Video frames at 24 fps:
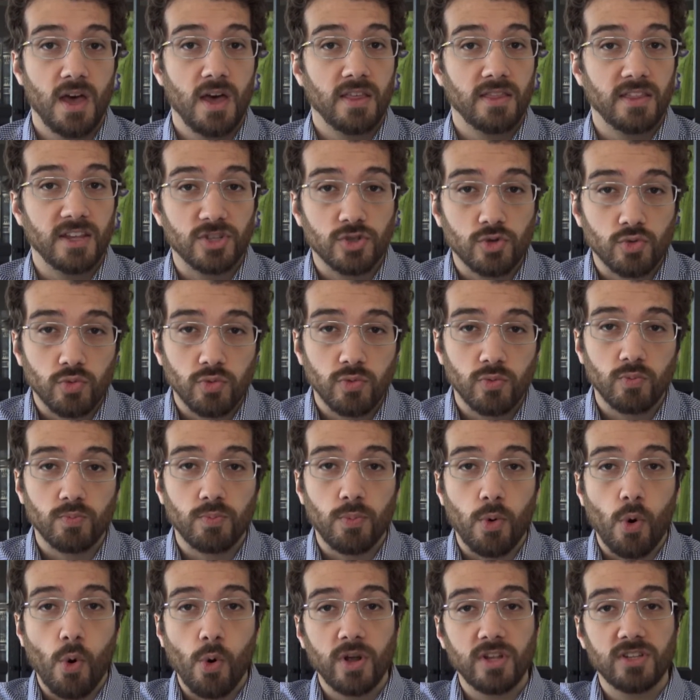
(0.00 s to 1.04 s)
This
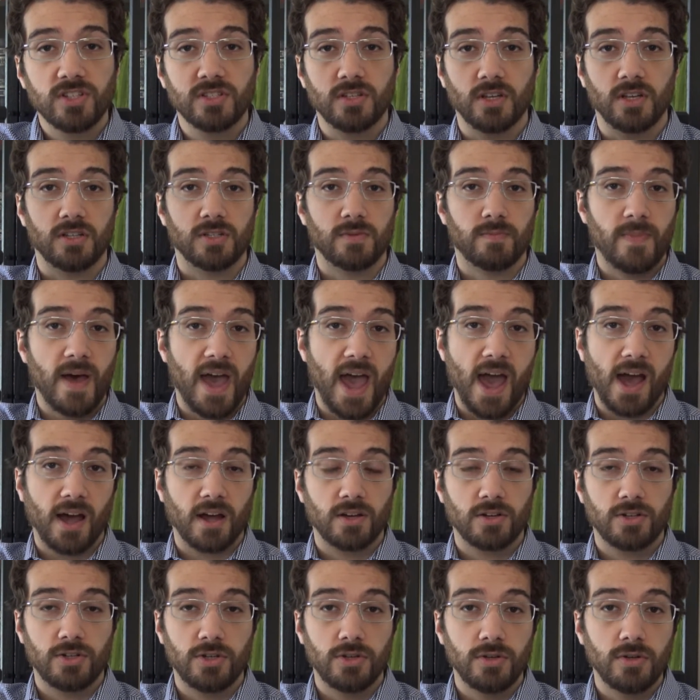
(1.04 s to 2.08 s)
points us
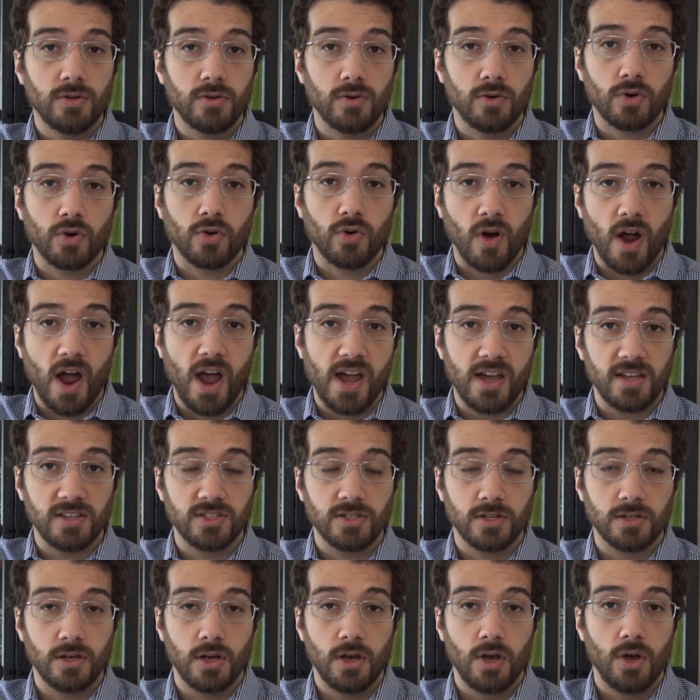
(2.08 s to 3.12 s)
back to
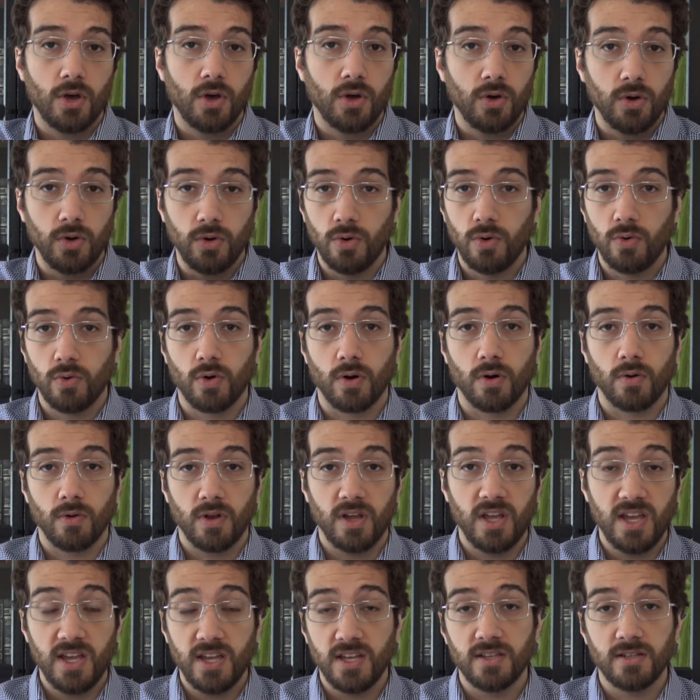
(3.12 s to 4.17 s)
Christ, who
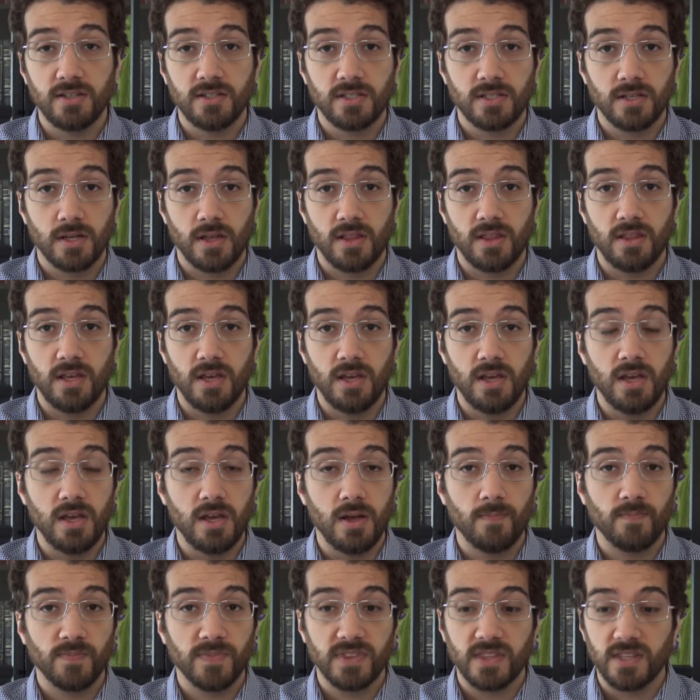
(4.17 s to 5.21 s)
is the
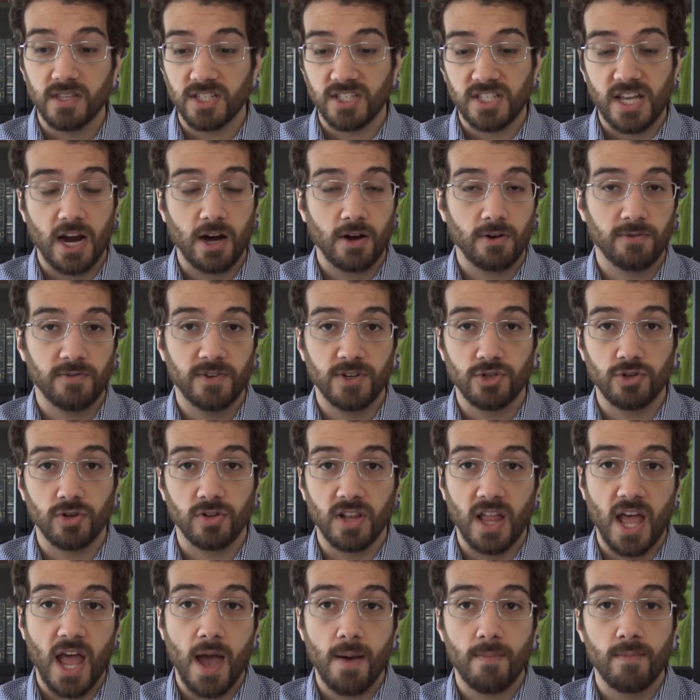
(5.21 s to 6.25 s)
sacrificial
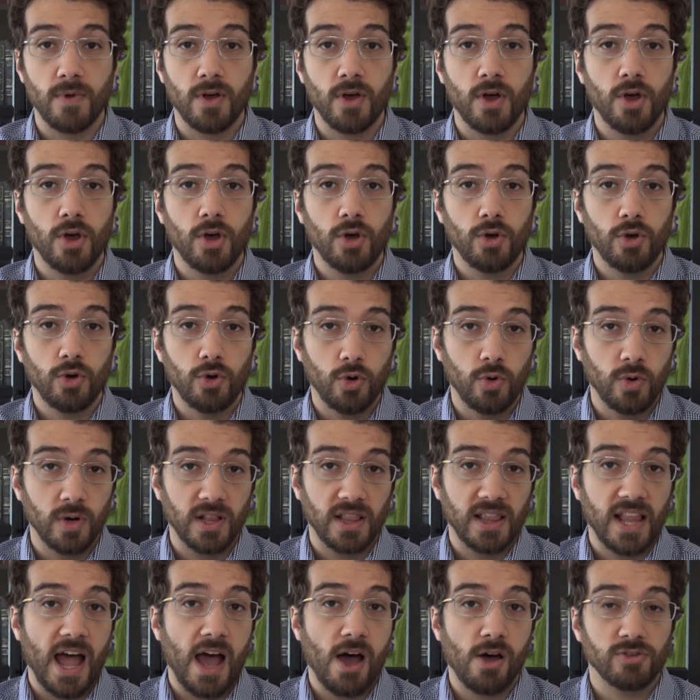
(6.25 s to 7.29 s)
lamb who
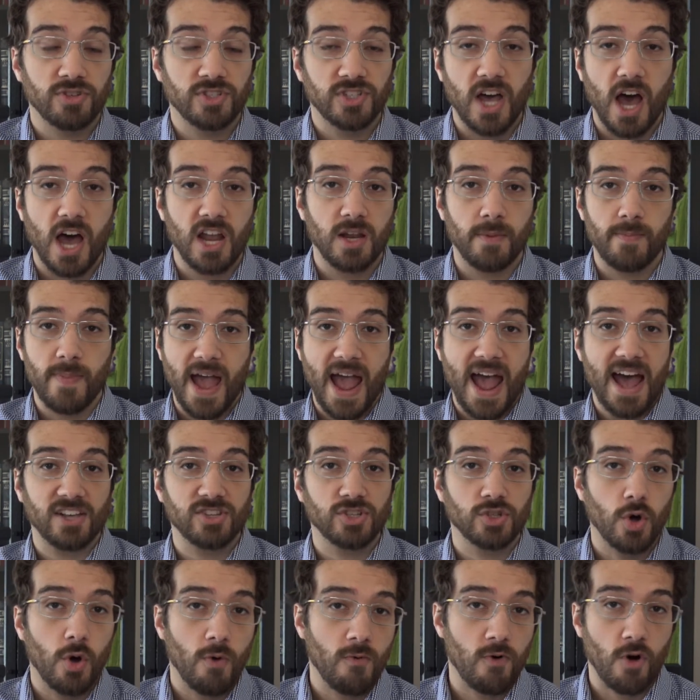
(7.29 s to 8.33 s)
allows God to pass
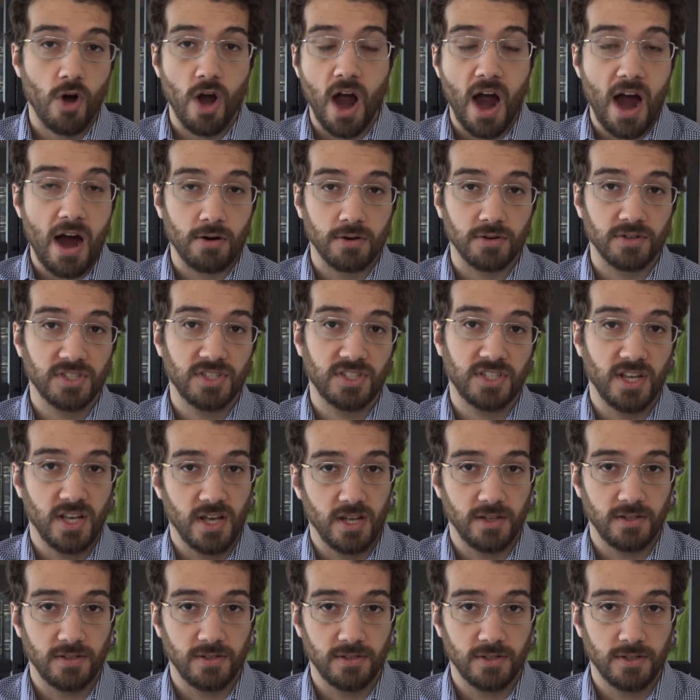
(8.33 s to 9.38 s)
over our
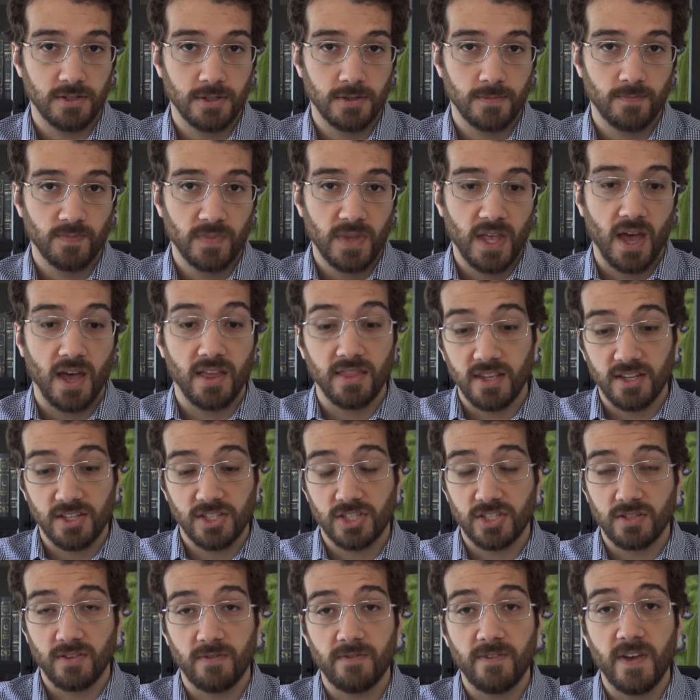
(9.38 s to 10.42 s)
sins. And
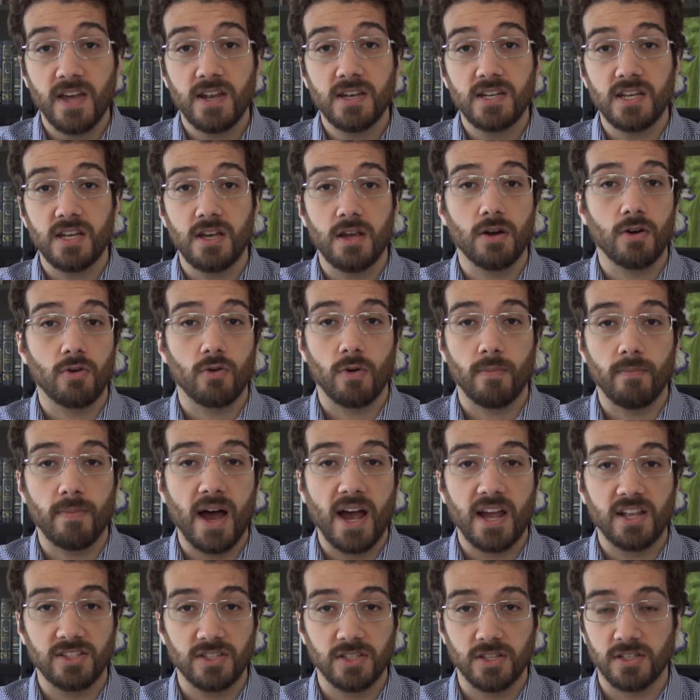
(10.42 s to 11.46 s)
this event here
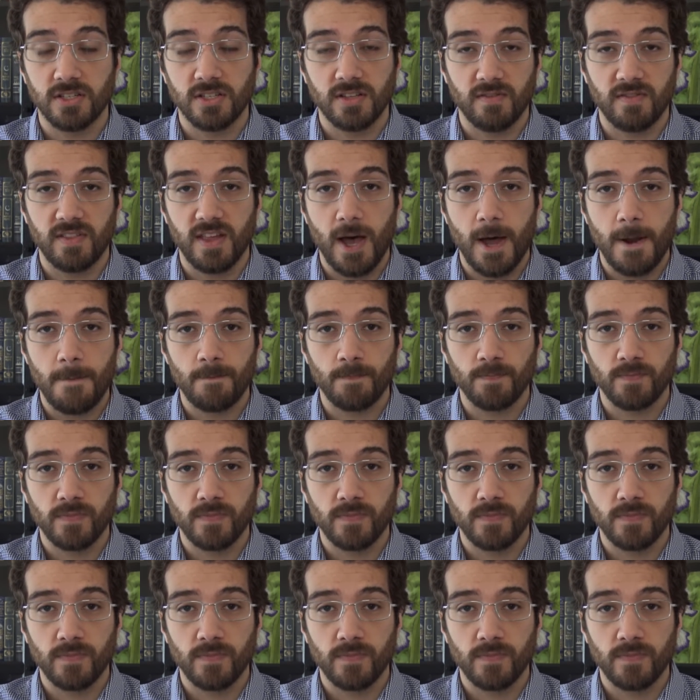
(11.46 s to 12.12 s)
reminds us of that.